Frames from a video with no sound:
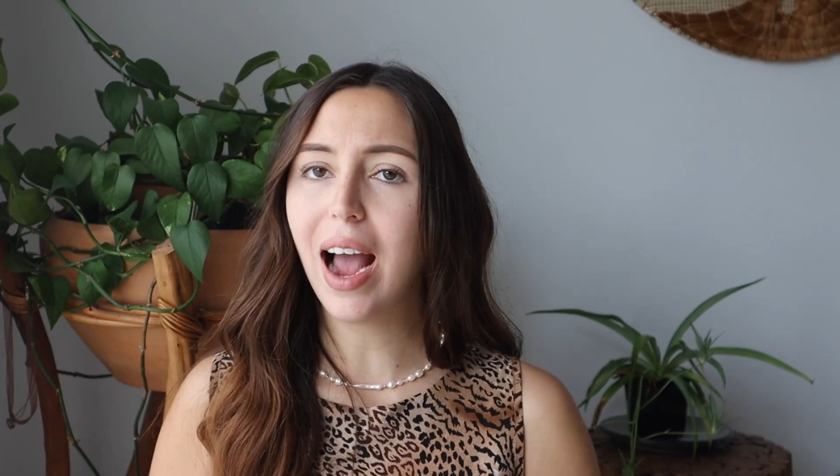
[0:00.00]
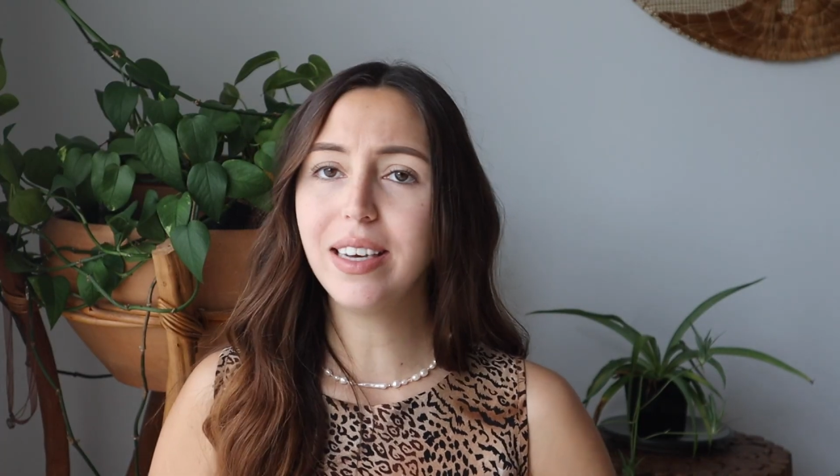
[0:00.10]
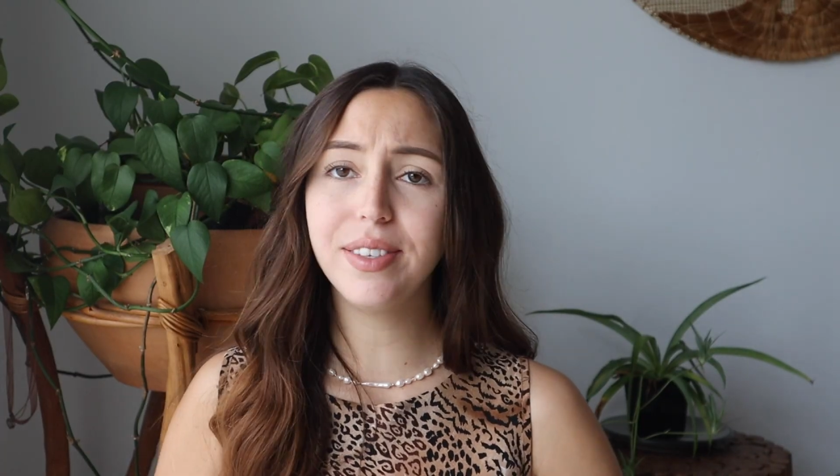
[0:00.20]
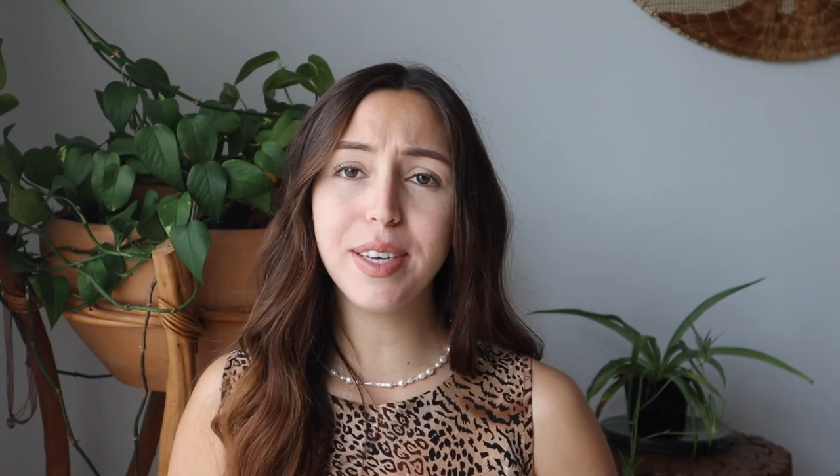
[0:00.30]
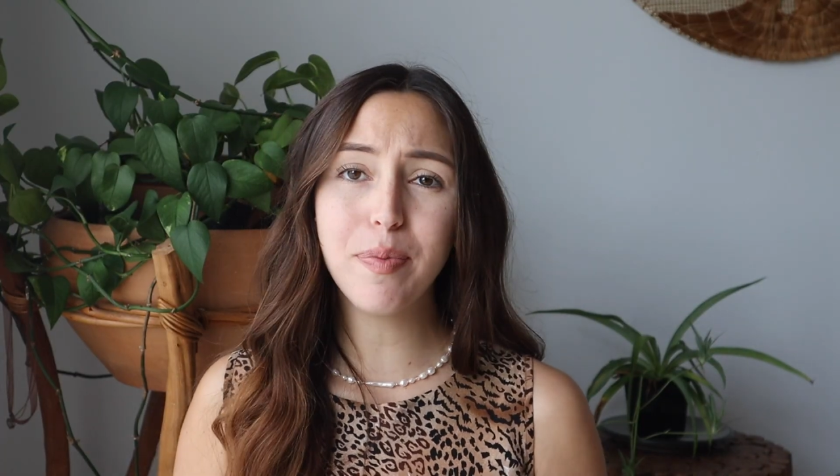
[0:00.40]
I
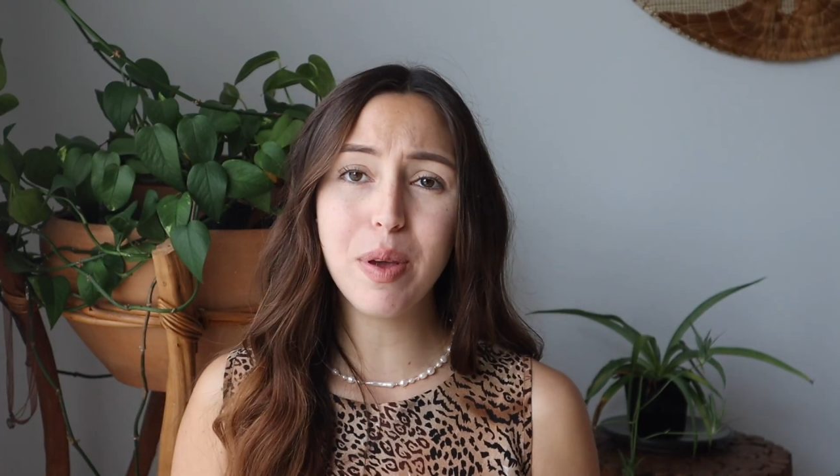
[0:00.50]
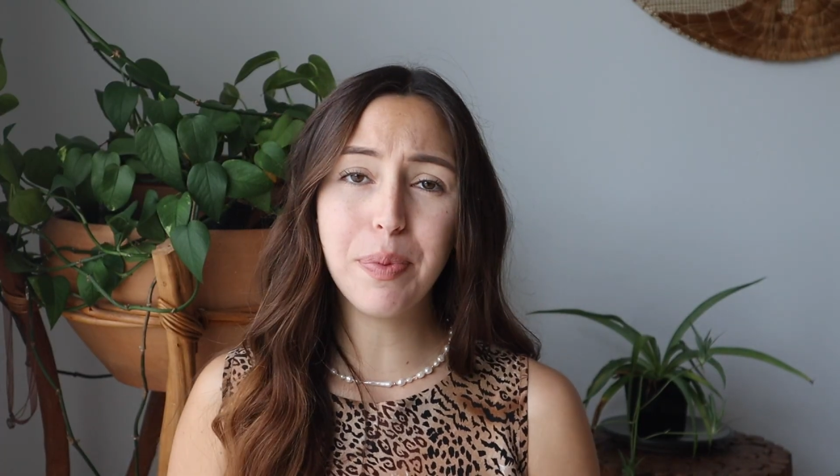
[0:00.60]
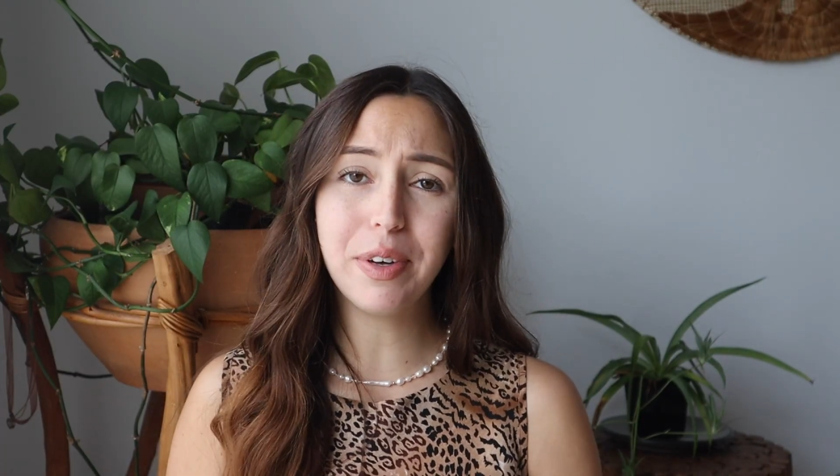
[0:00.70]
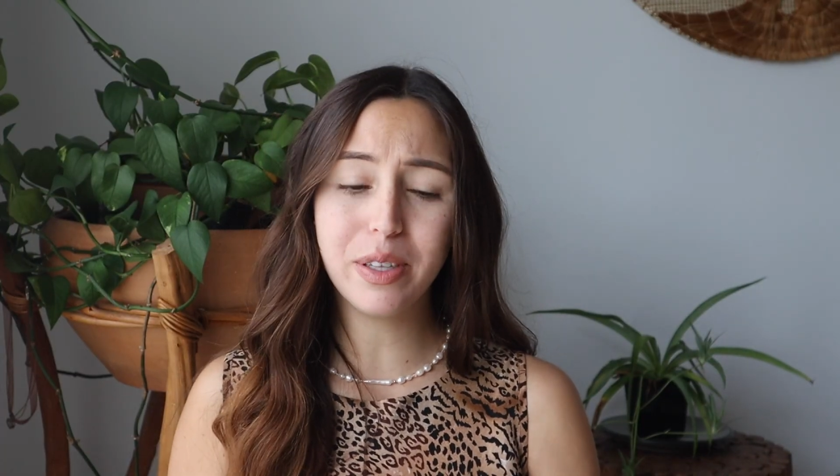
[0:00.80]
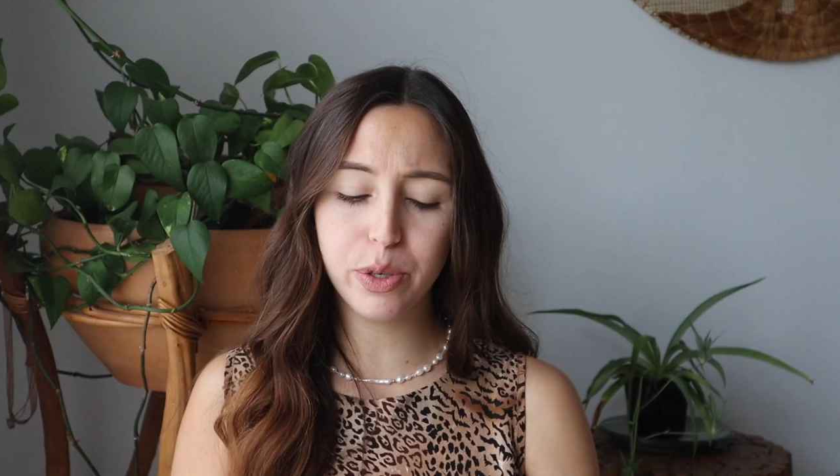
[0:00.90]
see
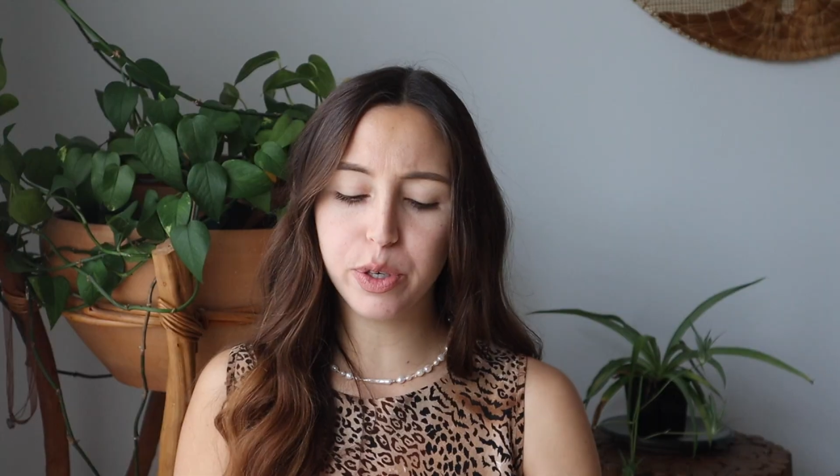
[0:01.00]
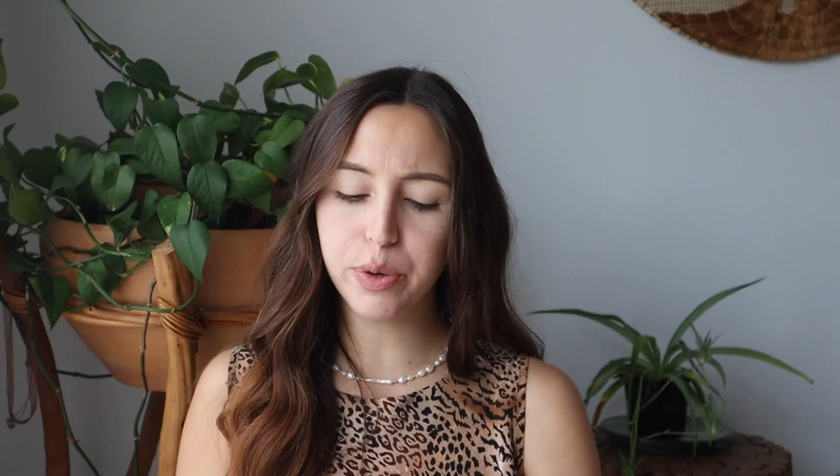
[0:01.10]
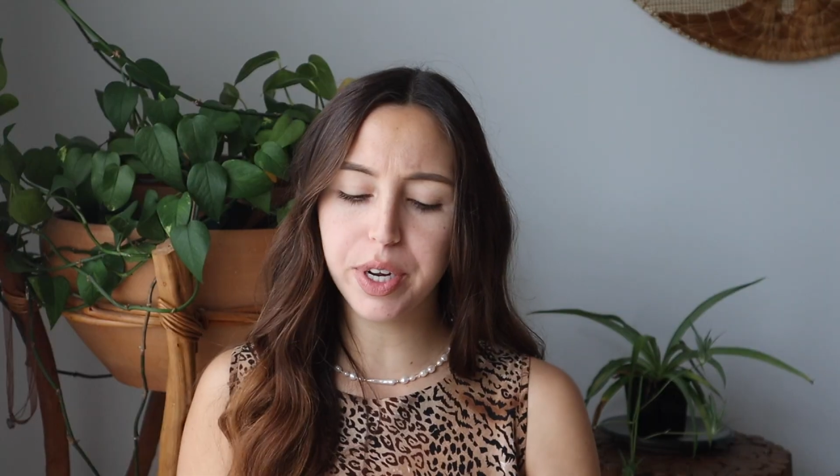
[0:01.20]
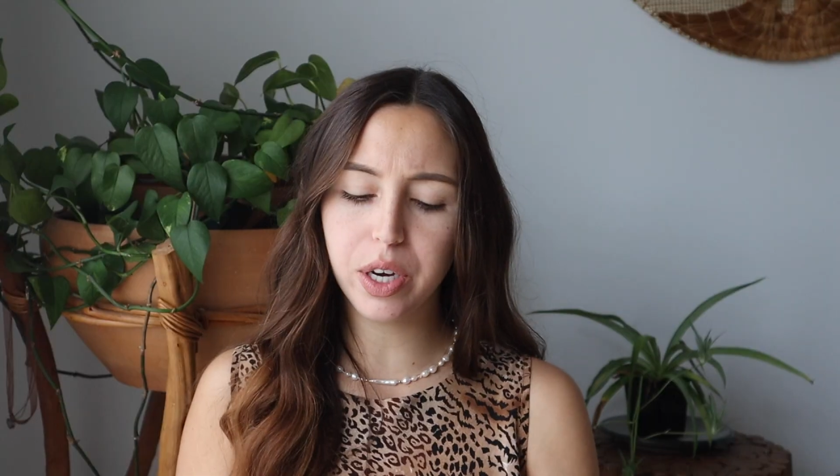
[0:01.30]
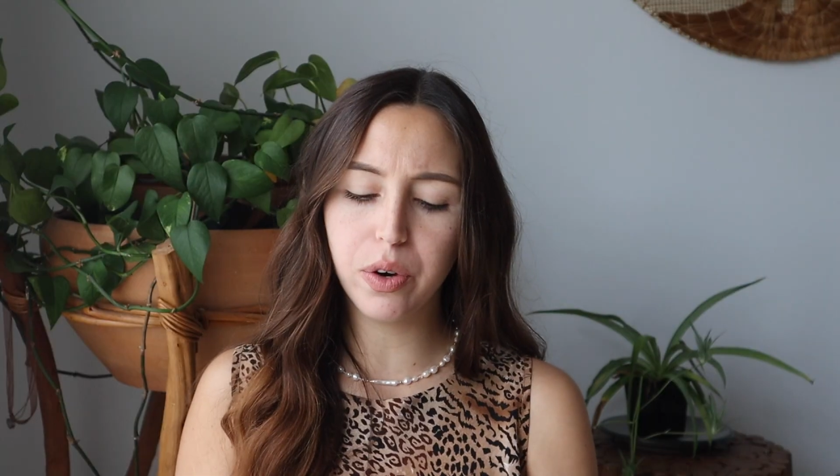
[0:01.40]
people at the
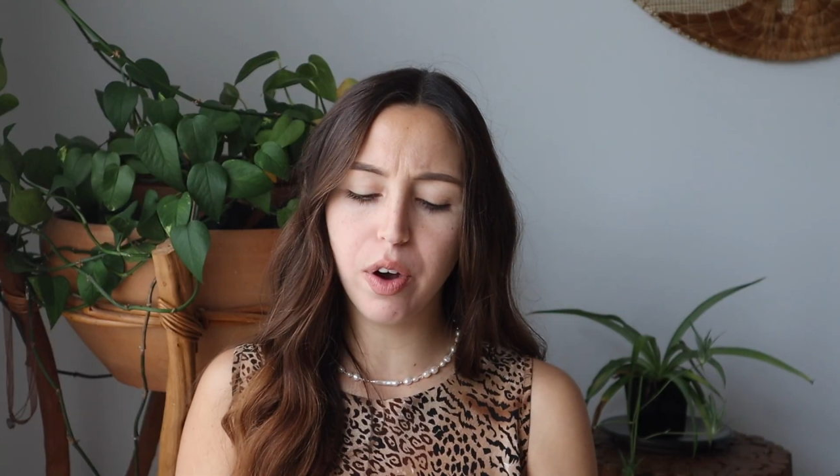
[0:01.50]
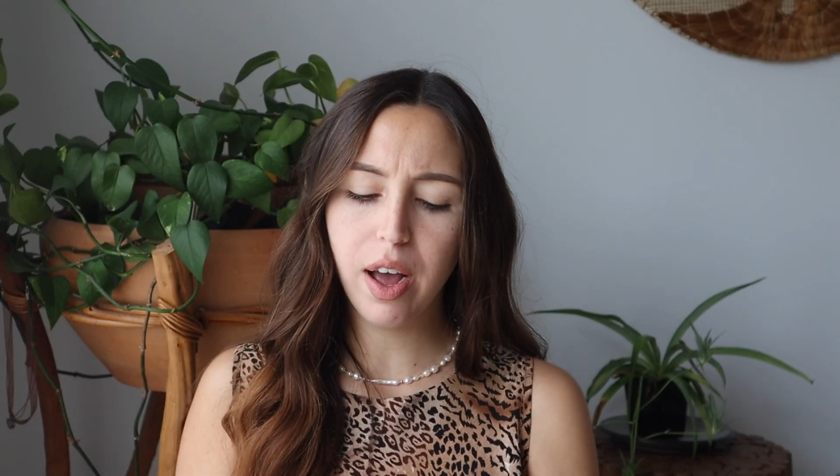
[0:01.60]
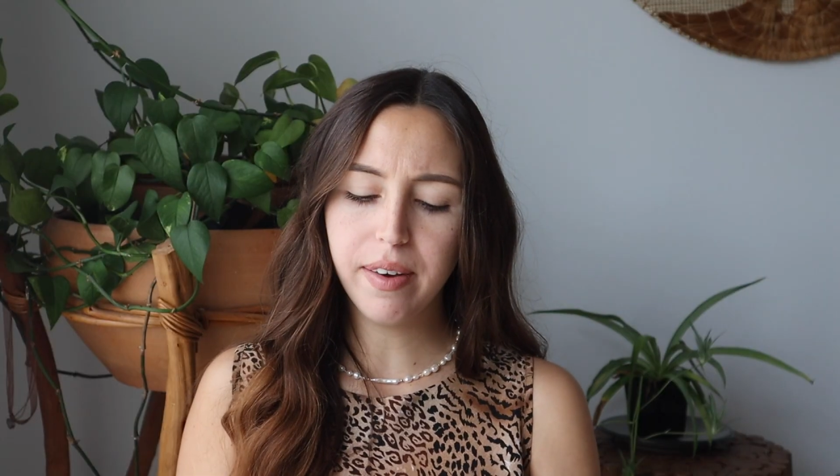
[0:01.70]
studio